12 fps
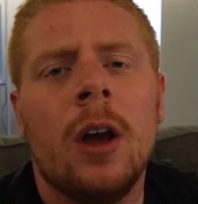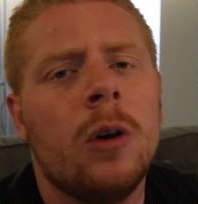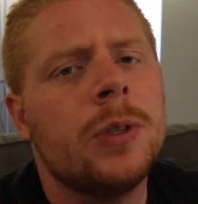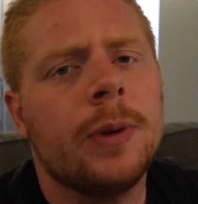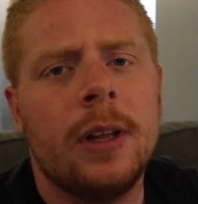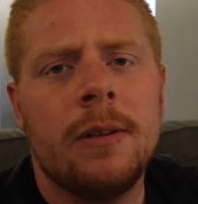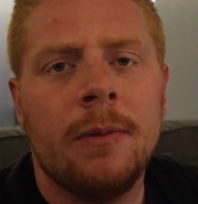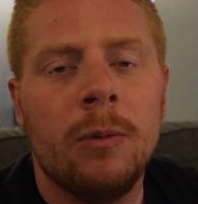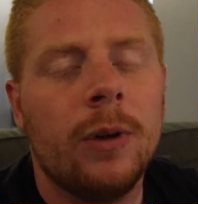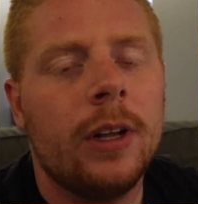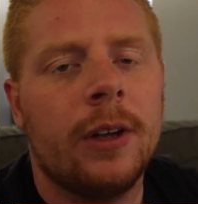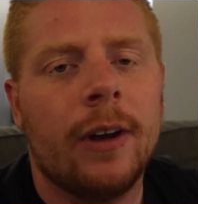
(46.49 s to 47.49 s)
It was really,
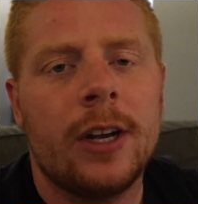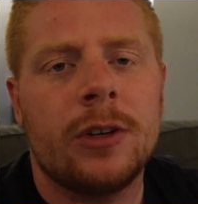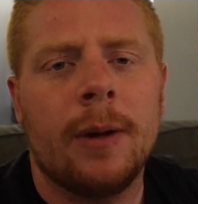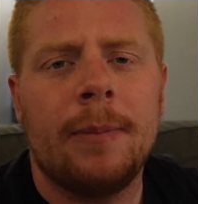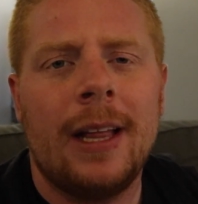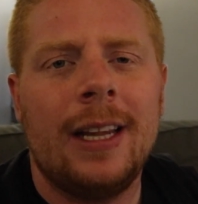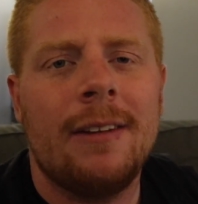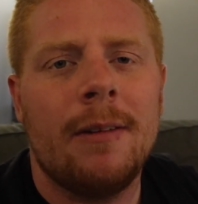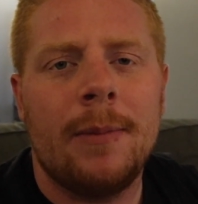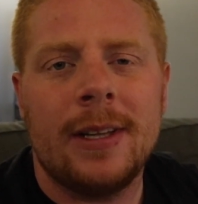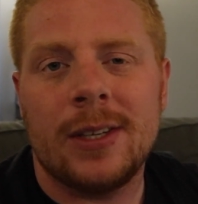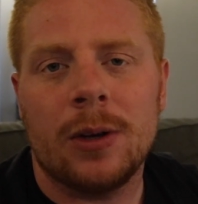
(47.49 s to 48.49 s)
really great trip. They live
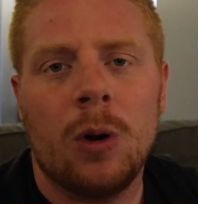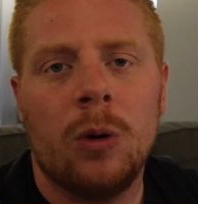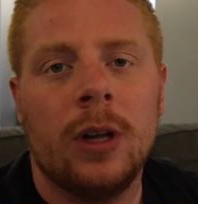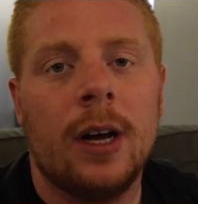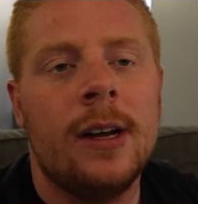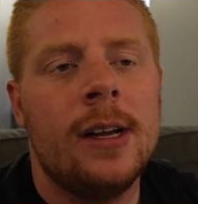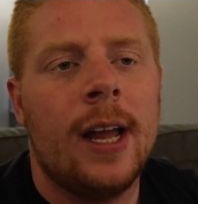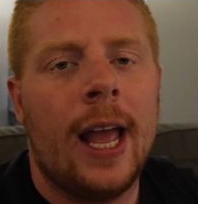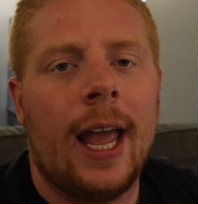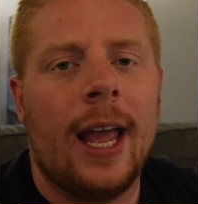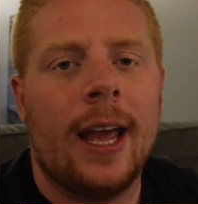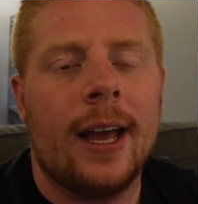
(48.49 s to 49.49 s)
in Pensacola,
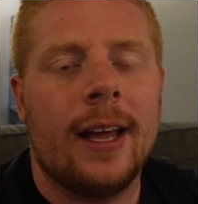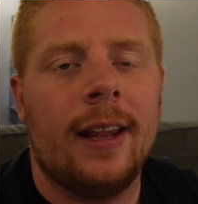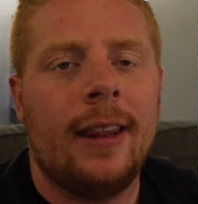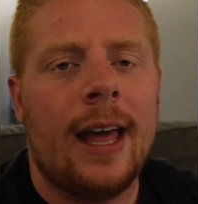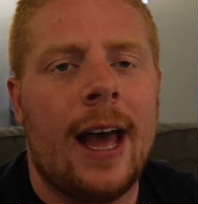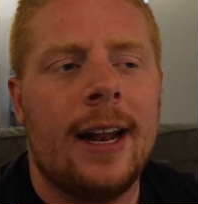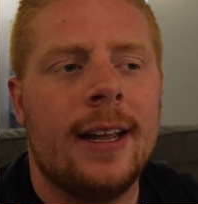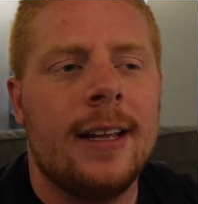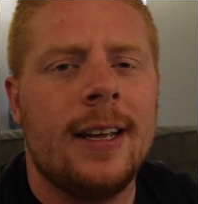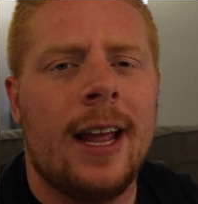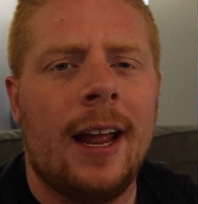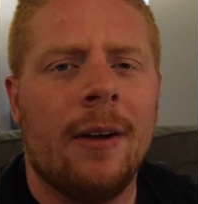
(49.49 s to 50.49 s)
and that
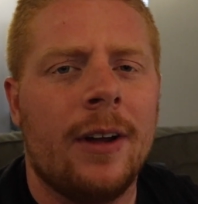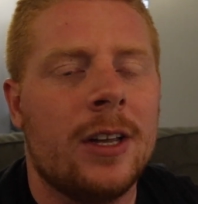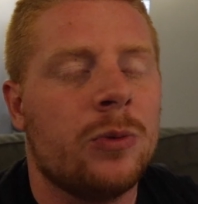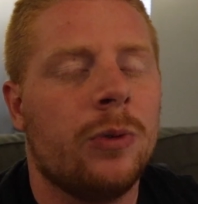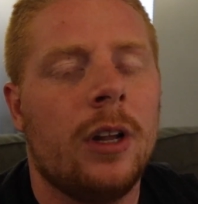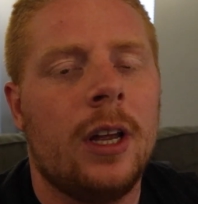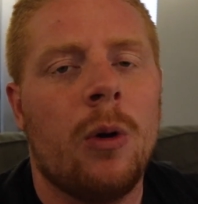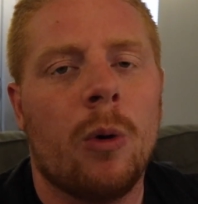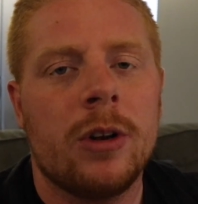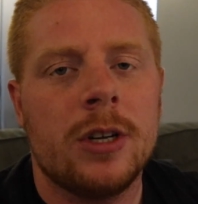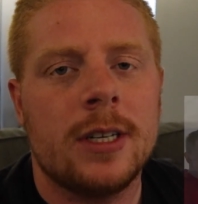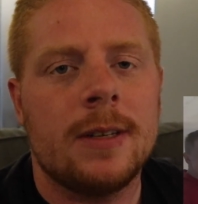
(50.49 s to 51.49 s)
area is really
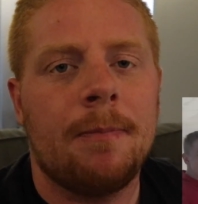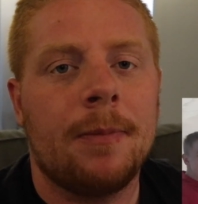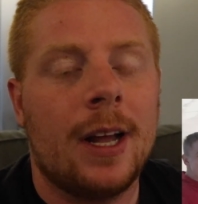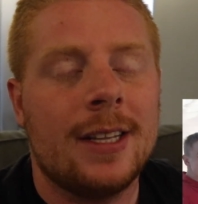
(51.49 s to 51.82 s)
gorgeous.